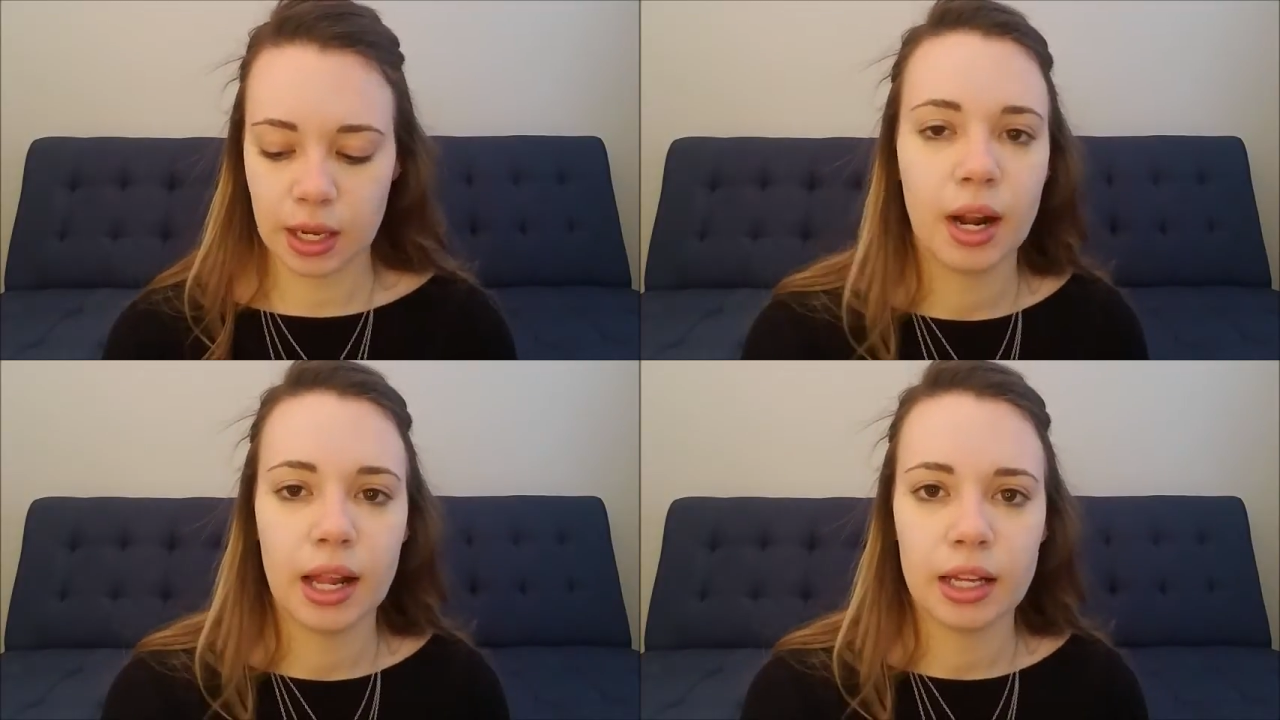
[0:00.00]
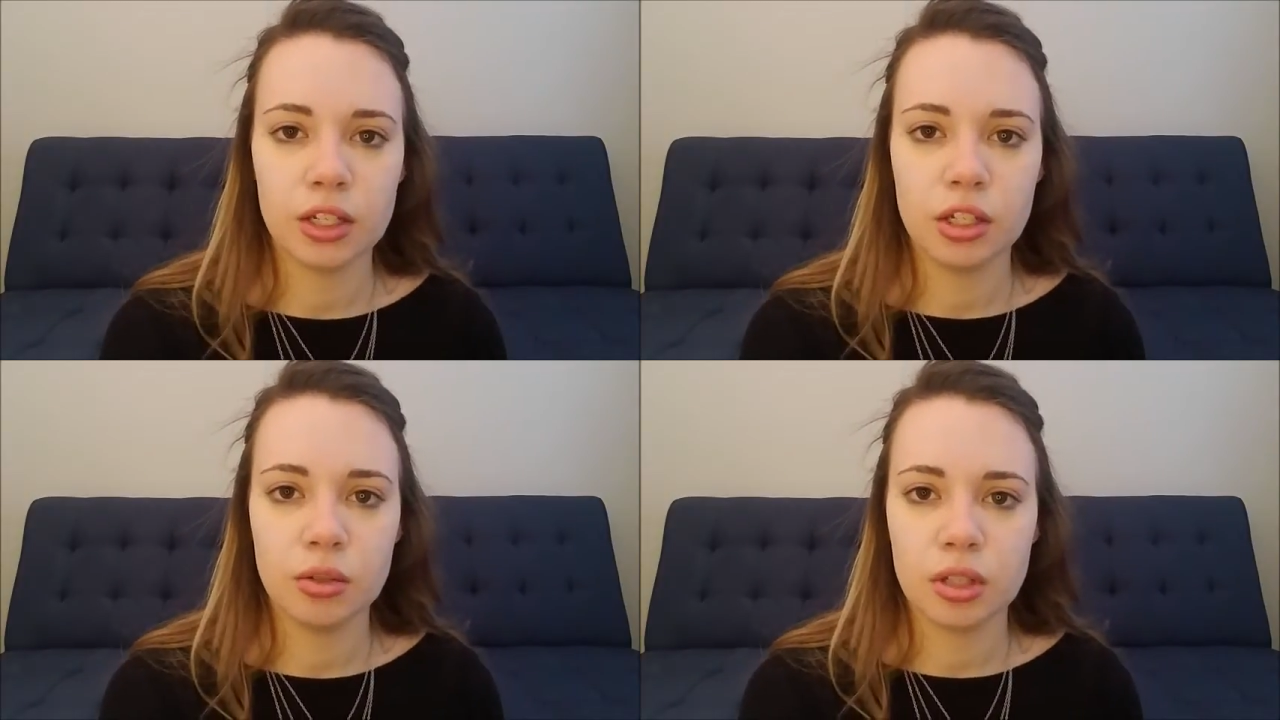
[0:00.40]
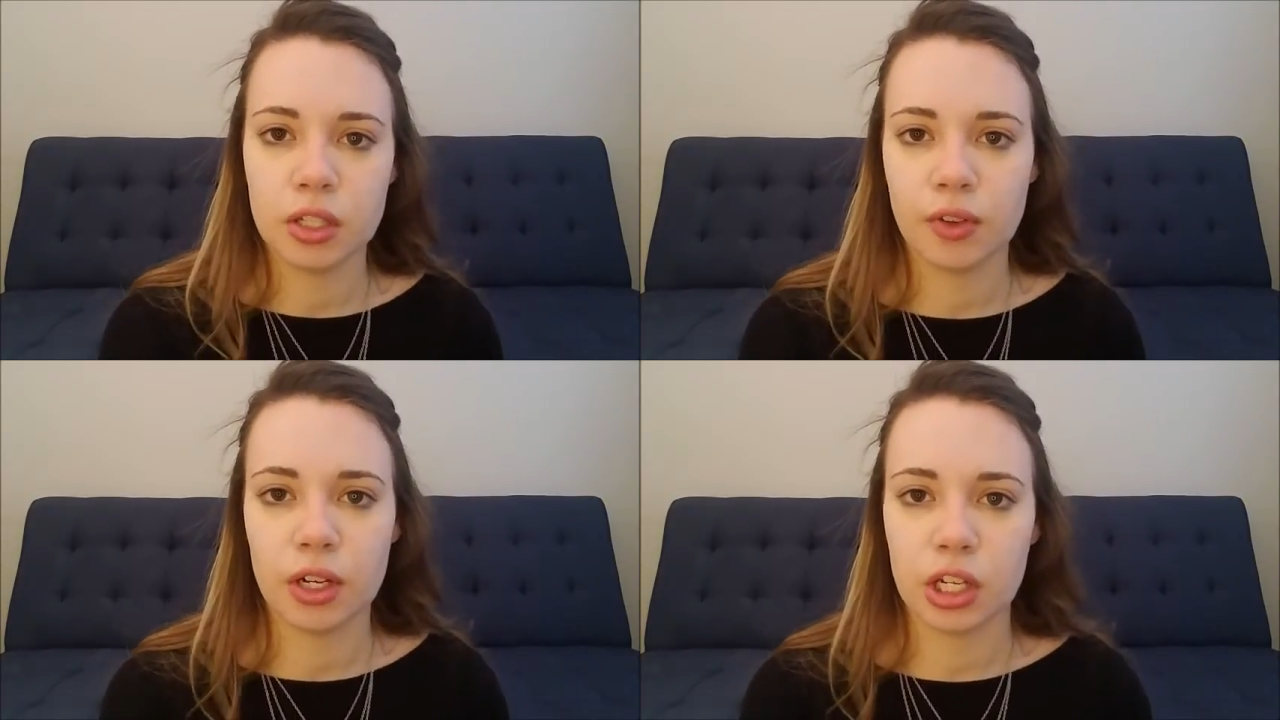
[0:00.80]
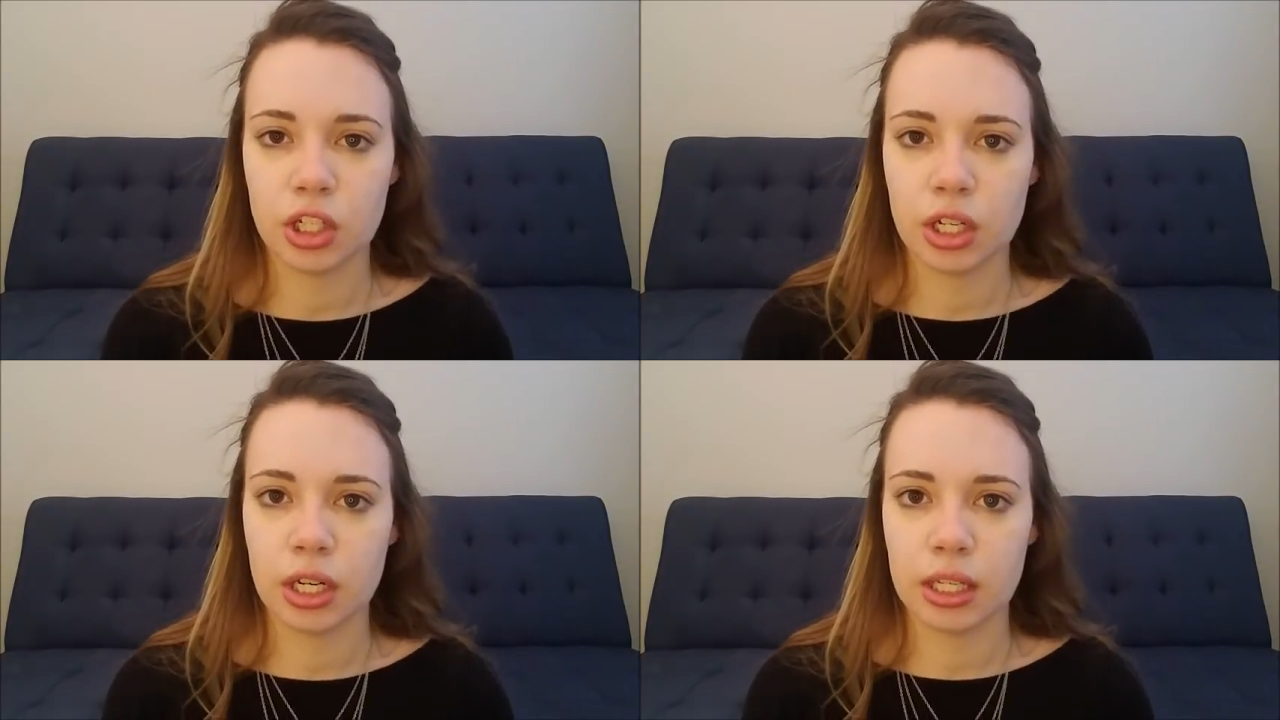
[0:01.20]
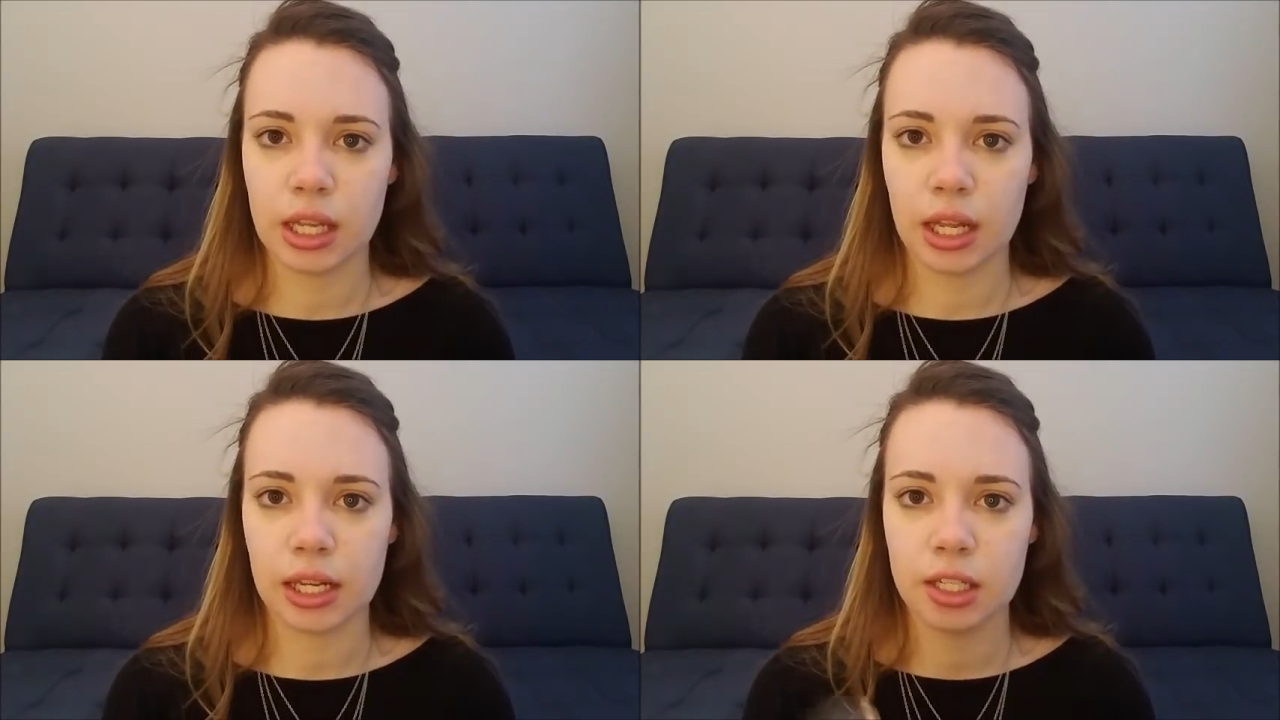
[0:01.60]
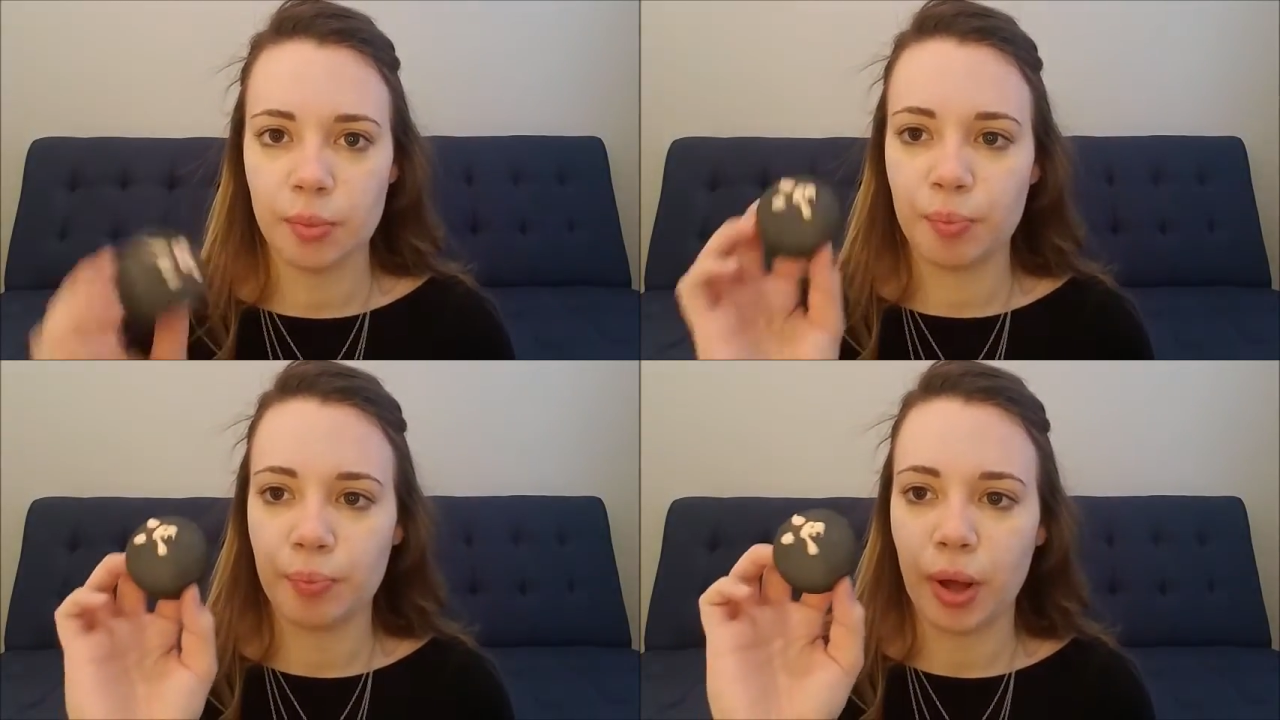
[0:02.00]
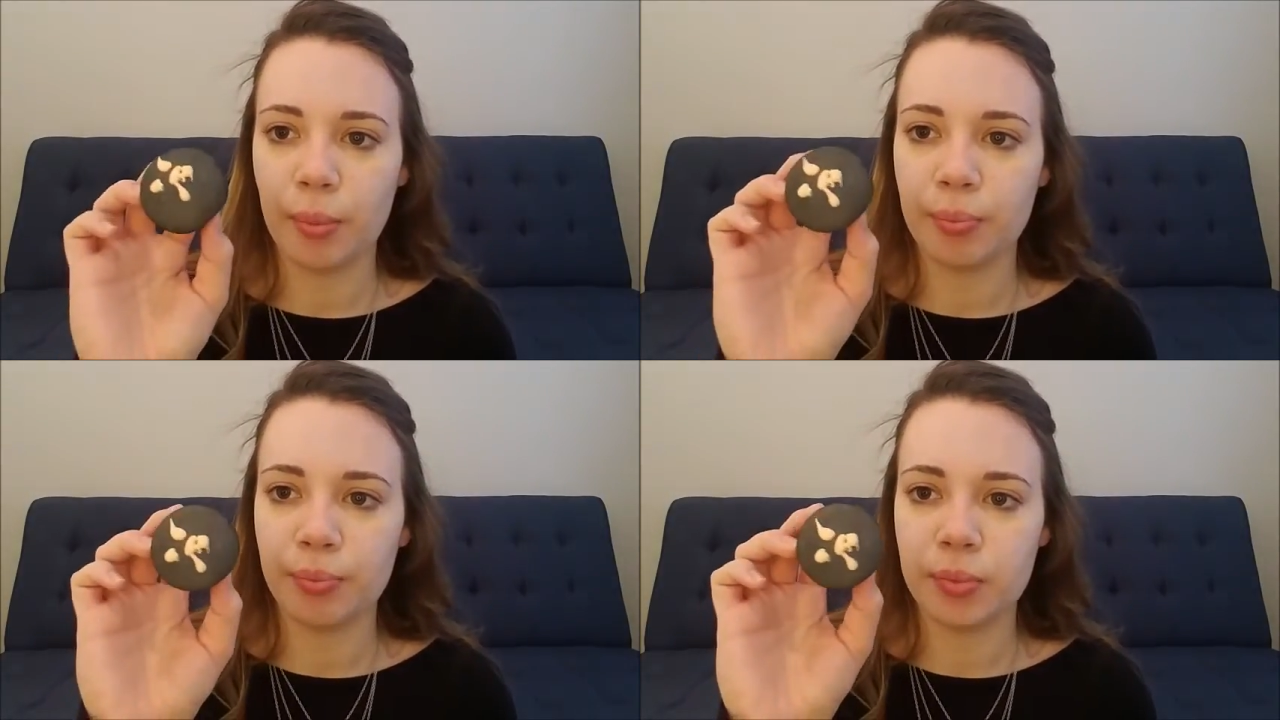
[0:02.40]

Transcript: And what I like to do with this foundation is I like to pump